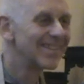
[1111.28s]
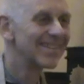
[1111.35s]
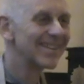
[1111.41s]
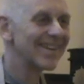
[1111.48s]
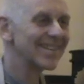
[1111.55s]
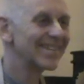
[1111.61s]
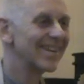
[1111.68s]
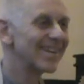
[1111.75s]

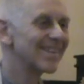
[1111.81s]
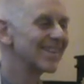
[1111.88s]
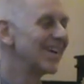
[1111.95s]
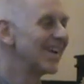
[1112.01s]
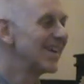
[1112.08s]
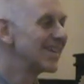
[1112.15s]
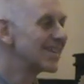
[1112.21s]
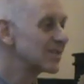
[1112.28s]
Like that.
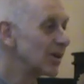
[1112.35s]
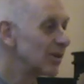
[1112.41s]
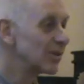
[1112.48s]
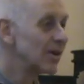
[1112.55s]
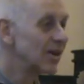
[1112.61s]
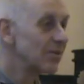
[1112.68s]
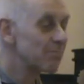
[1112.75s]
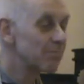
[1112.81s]

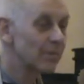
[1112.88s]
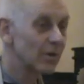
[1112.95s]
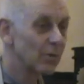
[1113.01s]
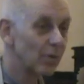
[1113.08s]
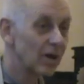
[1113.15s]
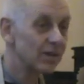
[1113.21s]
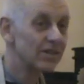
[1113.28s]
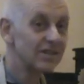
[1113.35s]
So,
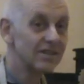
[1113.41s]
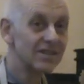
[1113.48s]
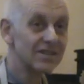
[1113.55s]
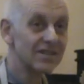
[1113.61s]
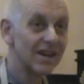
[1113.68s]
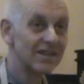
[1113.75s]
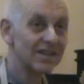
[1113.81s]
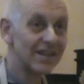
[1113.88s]
what is
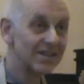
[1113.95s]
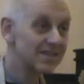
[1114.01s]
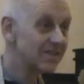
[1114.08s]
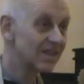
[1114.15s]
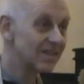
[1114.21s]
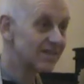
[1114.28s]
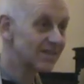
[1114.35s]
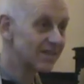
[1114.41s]
that
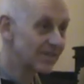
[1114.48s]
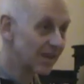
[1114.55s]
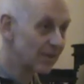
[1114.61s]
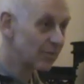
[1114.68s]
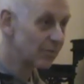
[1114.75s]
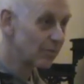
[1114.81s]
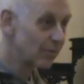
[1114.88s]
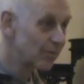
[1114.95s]
insect or that
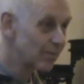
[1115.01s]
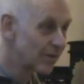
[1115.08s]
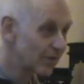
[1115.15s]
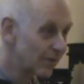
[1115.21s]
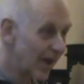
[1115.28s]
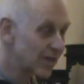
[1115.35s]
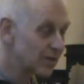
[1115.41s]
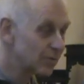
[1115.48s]

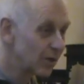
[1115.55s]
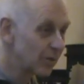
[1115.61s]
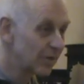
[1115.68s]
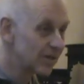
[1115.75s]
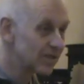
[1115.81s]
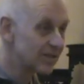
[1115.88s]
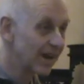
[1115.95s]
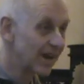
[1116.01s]
grassworm
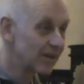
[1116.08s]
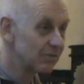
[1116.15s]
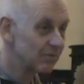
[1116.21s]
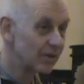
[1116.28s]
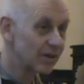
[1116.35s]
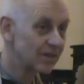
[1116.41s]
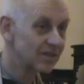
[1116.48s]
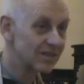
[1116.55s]
inside?
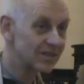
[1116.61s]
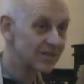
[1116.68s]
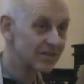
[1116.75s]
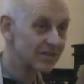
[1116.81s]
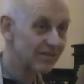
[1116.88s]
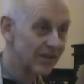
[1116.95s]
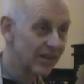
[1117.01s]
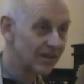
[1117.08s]
What is he
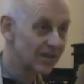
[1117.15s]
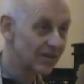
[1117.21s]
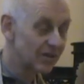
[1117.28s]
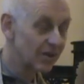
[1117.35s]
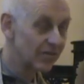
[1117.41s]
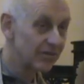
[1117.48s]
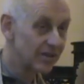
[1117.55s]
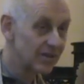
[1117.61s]
thinking
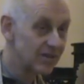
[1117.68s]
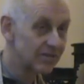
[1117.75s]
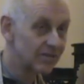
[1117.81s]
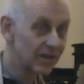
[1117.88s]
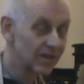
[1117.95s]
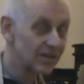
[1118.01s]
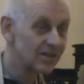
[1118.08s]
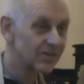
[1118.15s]
of? He's
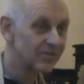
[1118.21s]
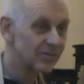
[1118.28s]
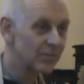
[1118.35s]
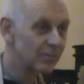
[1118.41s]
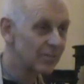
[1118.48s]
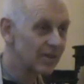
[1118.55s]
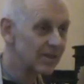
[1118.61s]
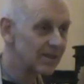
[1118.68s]
thinking of the
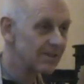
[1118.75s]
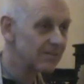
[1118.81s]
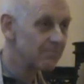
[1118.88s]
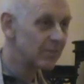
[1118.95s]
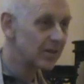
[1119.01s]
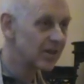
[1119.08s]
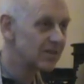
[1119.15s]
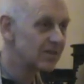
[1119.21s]
bee
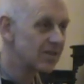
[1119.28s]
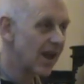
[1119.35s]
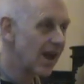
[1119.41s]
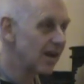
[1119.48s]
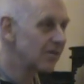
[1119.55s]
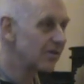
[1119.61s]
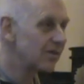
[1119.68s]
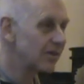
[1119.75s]
in
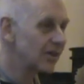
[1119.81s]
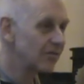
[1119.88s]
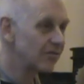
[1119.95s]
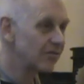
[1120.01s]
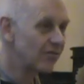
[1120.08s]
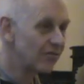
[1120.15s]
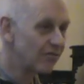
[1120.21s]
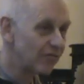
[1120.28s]
terror and
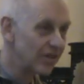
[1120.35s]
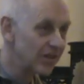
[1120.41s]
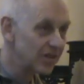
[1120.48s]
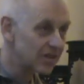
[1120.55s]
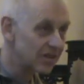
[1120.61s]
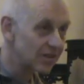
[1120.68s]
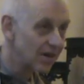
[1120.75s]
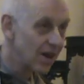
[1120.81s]

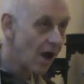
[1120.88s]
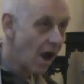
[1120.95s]
fear.